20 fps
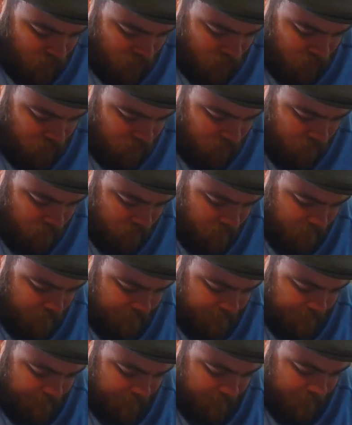And
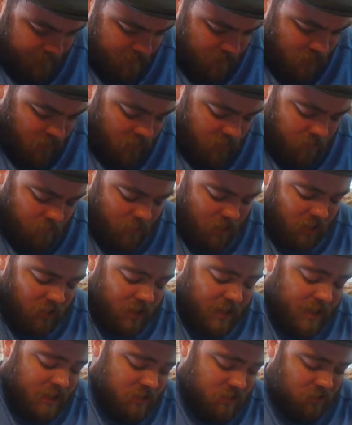my
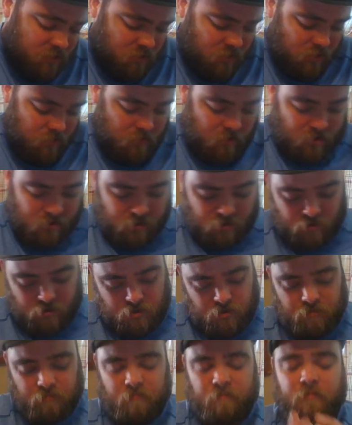last
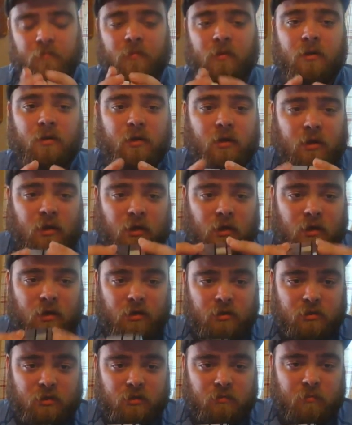3x3
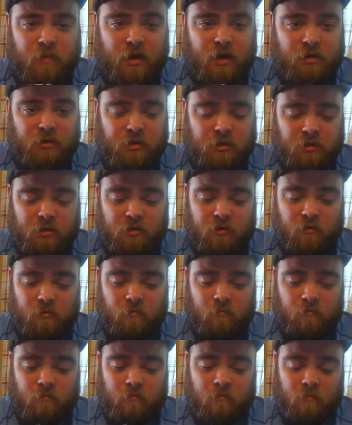is this magic
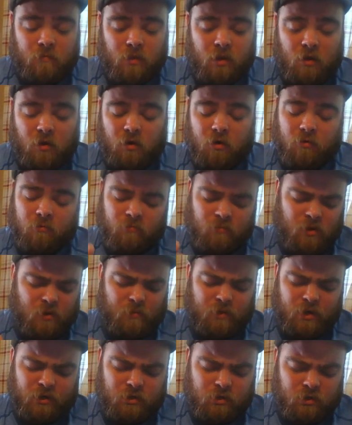cube, or not
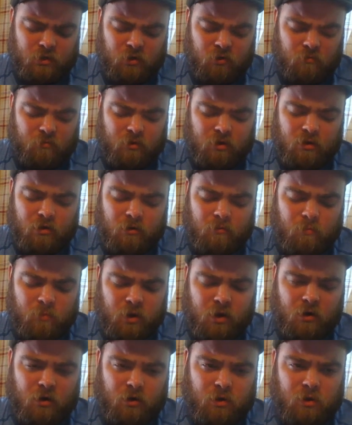magic cube, but a
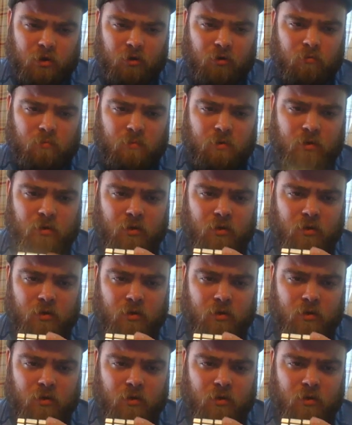mirror cube.